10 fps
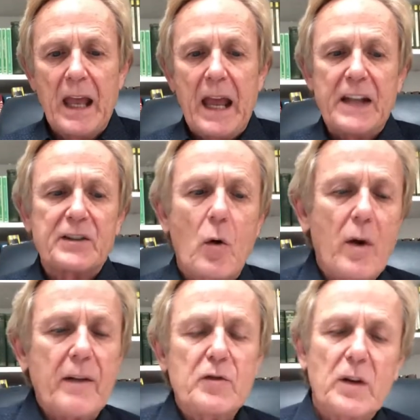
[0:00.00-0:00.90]
And so what
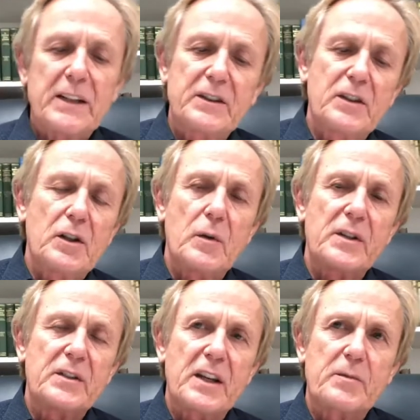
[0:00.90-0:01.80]
I've tried to do
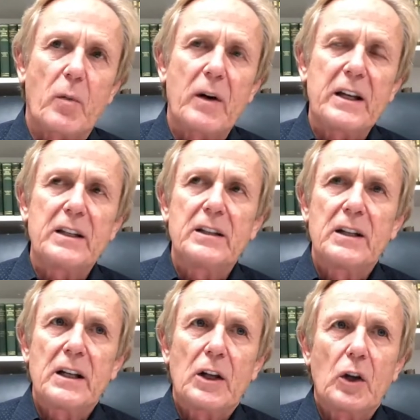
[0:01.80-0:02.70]
is, is bring
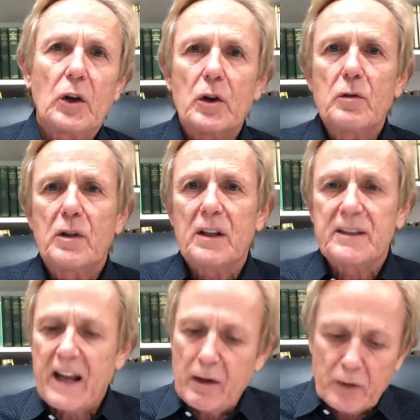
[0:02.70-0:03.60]
Luke
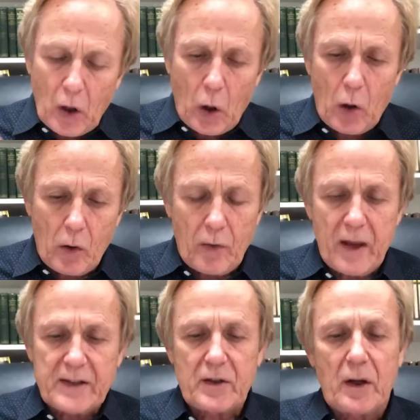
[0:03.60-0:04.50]
down to earth
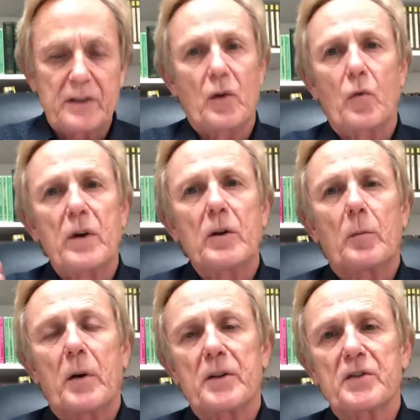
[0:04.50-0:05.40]
as a, as a real
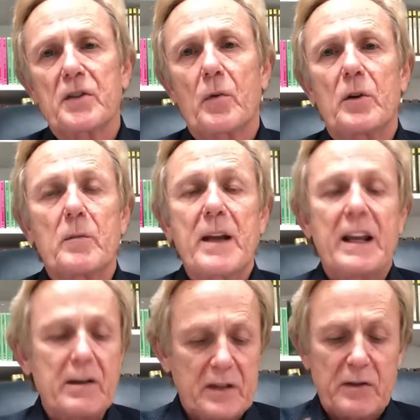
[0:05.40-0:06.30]
person, a real man.
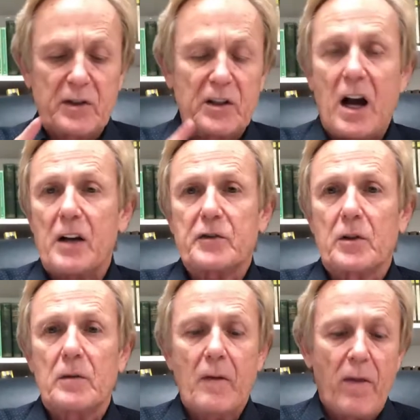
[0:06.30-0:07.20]
He's, he was a
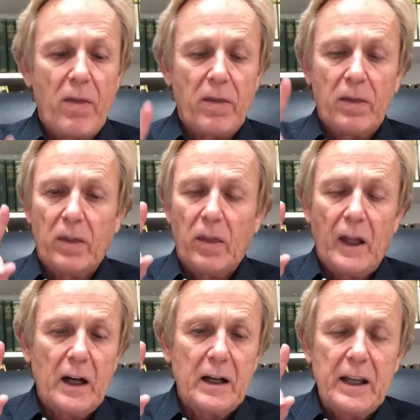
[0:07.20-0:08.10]
doctor
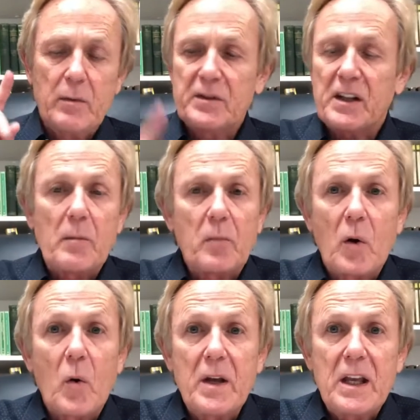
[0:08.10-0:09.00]
uh, he was an
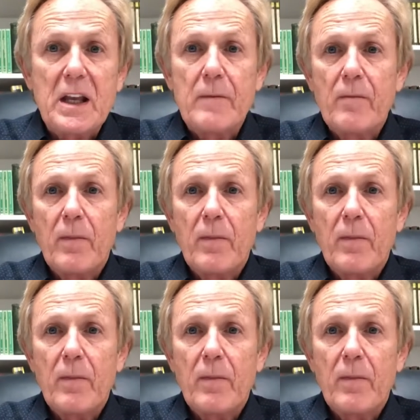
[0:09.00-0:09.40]
employee.